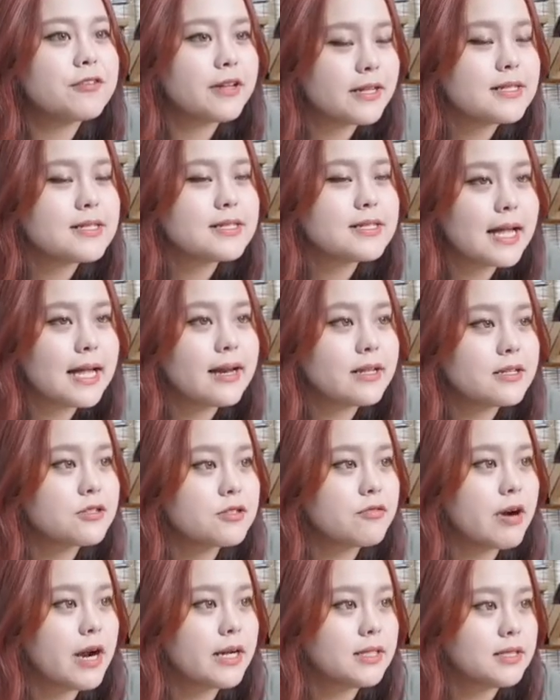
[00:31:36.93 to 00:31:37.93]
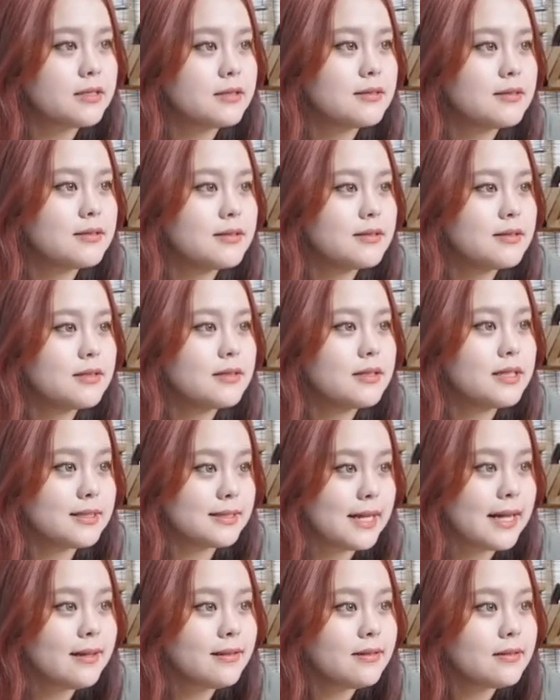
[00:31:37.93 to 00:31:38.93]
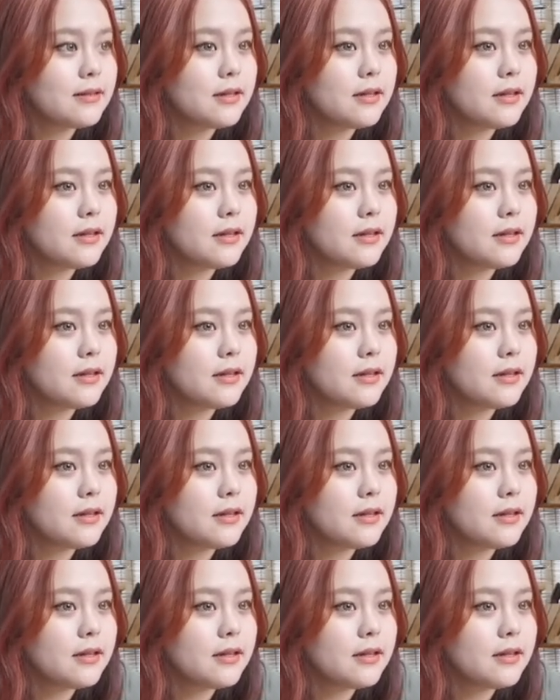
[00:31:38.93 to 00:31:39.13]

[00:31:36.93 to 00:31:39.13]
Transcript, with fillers: if is that is correct, is that?